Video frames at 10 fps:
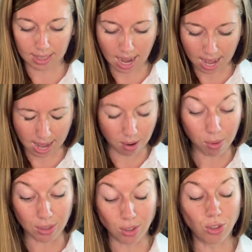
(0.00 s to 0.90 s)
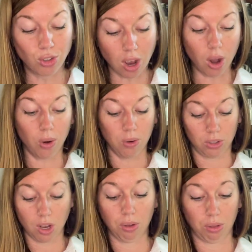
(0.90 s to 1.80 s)
I was so
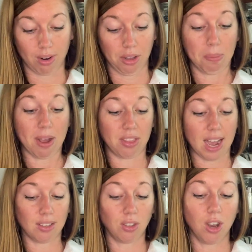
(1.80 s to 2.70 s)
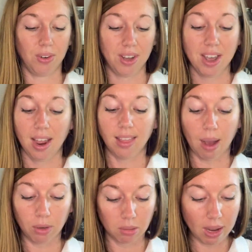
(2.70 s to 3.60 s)
thrilled about that. So
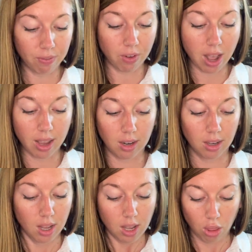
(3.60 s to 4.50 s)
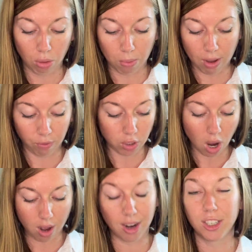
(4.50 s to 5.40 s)
that was my fun thrift
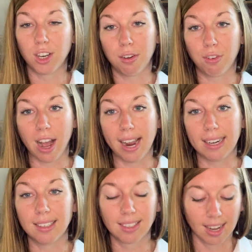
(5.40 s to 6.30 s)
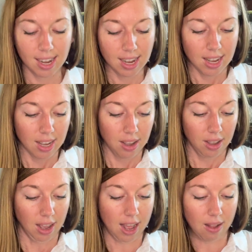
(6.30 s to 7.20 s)
auction finds
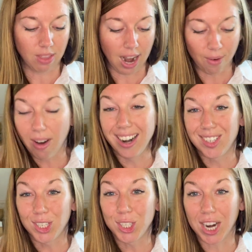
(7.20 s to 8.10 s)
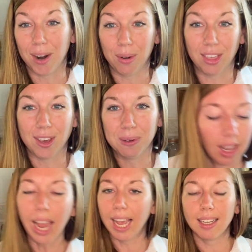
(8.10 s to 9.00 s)
that I wanted to share with you.
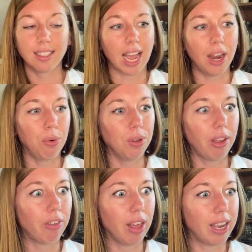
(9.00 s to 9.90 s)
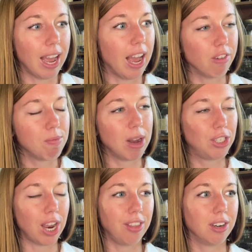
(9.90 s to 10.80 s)
And I don't really feel like I have
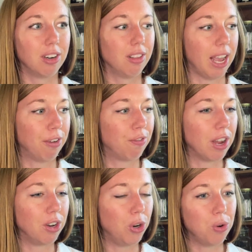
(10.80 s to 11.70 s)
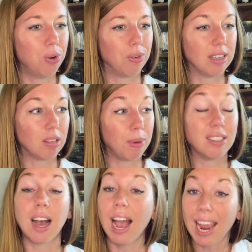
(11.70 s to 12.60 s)
much other like fun new
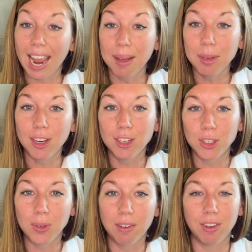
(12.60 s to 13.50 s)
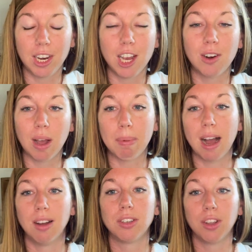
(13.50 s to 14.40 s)
recipes. I am going to do a video
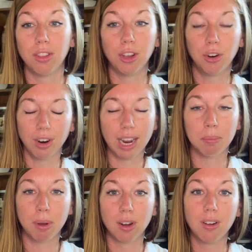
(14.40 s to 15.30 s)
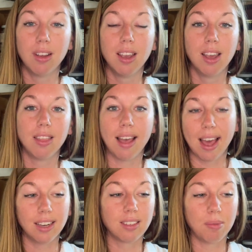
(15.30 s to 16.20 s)
about the grain mill.
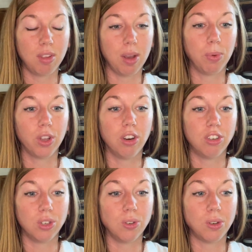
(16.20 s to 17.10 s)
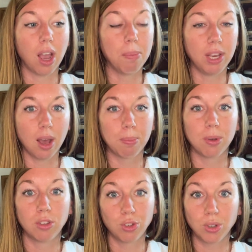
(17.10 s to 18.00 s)
That is something I'm going to do coming up
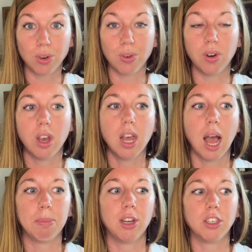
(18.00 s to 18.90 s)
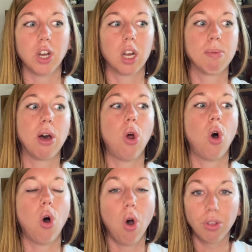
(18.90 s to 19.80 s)
soon. I'm going to talk
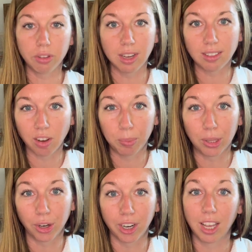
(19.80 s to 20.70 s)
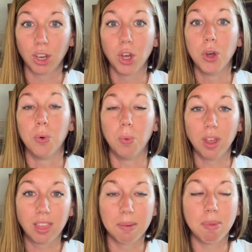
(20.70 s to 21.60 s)
about all the things I've been learning
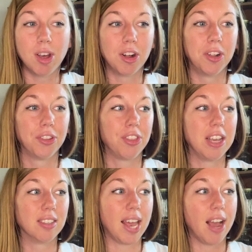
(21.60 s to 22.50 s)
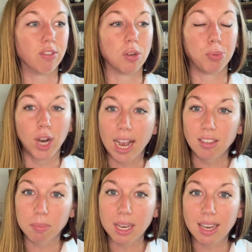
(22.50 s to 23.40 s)
with the mill, things that have
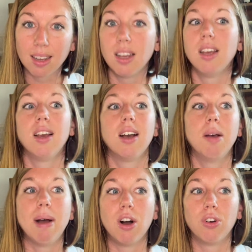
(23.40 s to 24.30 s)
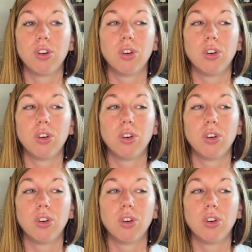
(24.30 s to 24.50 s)
surprised me about